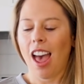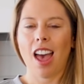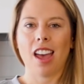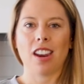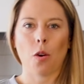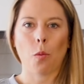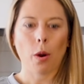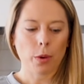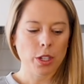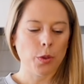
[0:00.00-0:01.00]
And
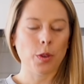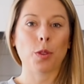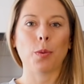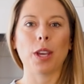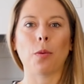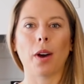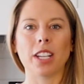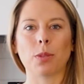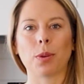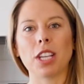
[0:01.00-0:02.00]
what we're doing with week 1
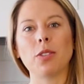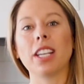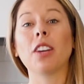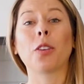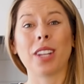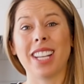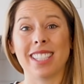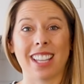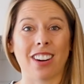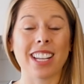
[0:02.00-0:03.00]
is we're using
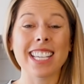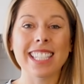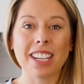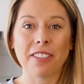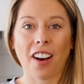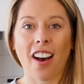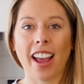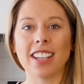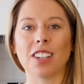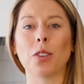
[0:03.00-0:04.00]
ingredients that are easy to
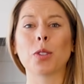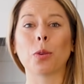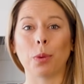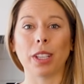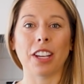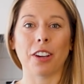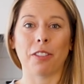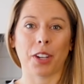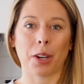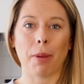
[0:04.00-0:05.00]
find and also really good
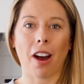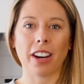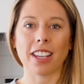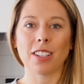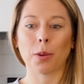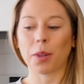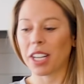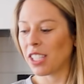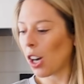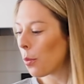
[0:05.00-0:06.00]
for your body. So we're
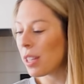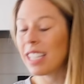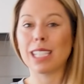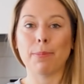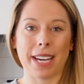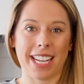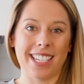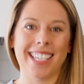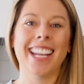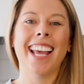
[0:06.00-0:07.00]
gonna start with
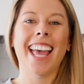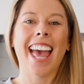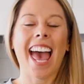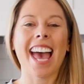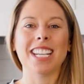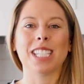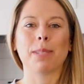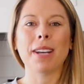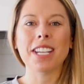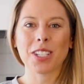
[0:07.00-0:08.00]
spinach. And
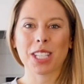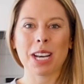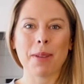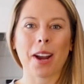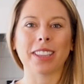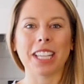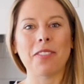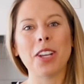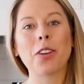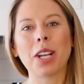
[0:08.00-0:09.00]
spinach is gonna be our
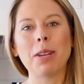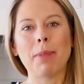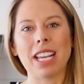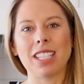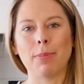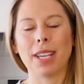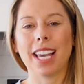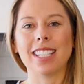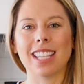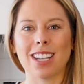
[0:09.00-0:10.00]
leafy green base
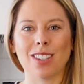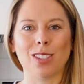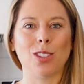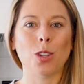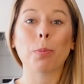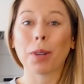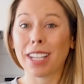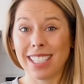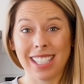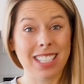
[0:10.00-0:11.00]
because it is super
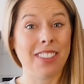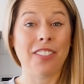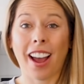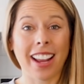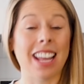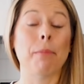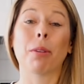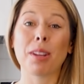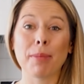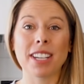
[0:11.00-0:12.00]
easy to find at
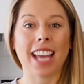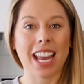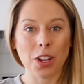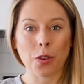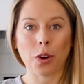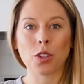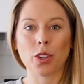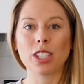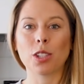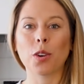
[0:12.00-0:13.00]
pretty much any
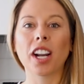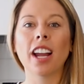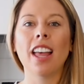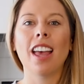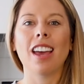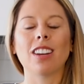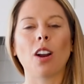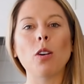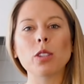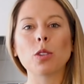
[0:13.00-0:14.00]
grocery store, and
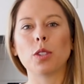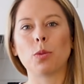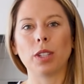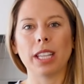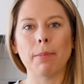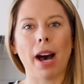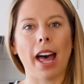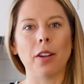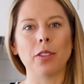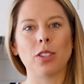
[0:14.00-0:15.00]
it also is really mild,